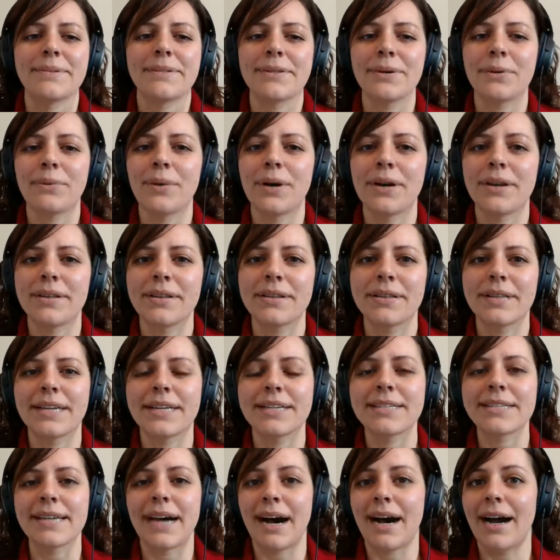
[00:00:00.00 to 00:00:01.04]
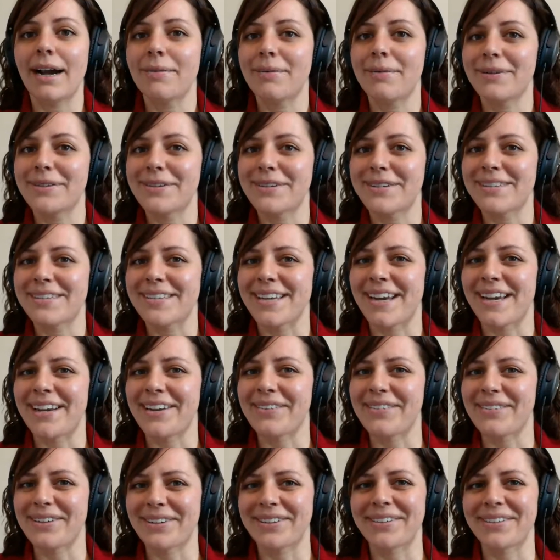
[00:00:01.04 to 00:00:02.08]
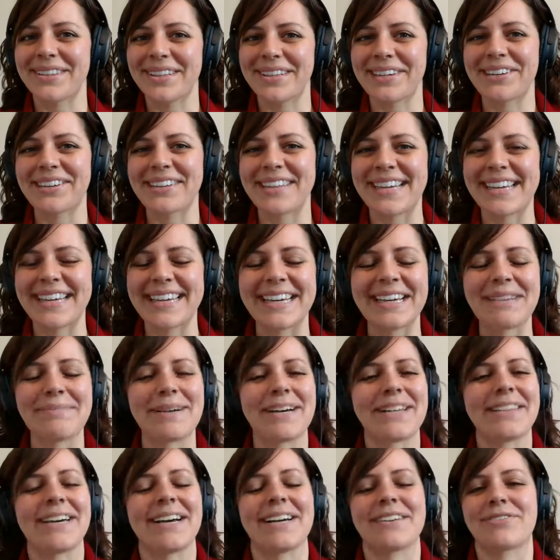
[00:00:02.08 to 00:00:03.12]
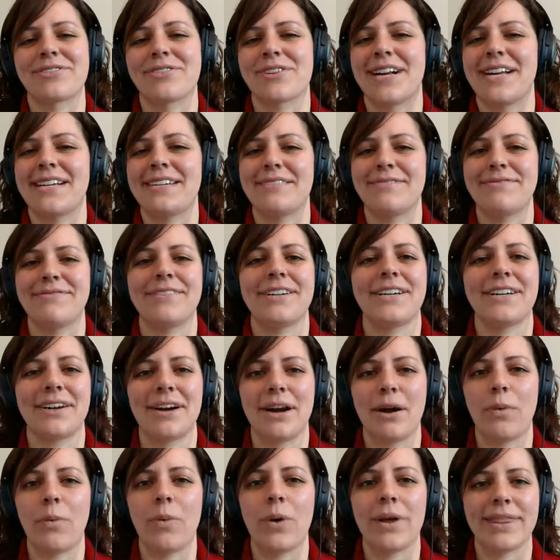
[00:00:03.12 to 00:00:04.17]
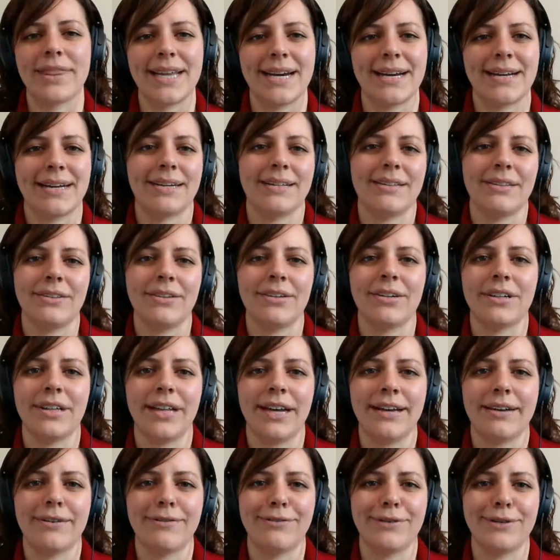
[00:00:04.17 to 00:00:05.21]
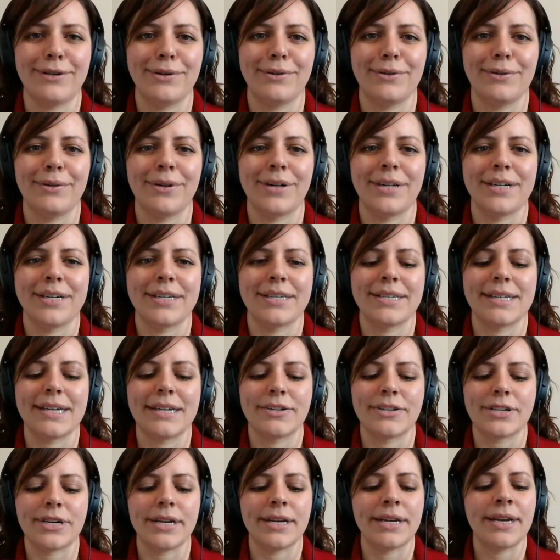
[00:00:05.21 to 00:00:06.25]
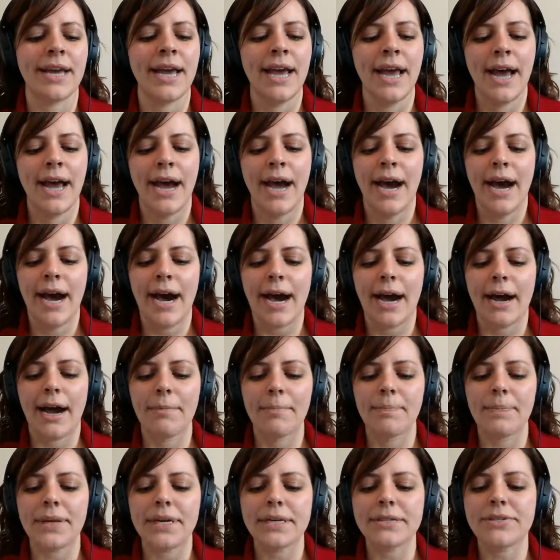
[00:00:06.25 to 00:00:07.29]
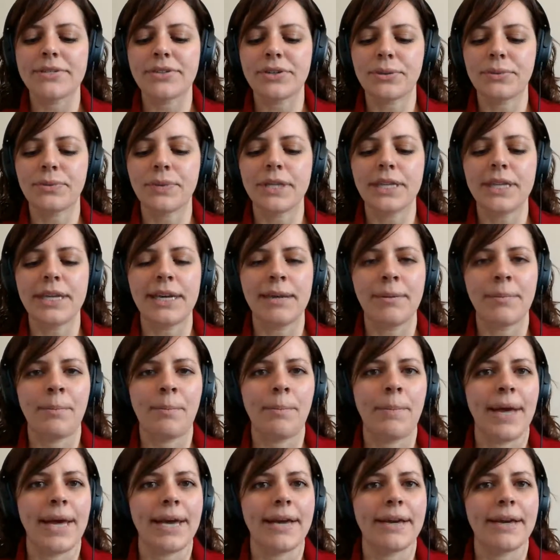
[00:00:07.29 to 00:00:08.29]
So one of the things I would just say, if you're thinking about that and trying to figure out what that can look like for your organization, is to really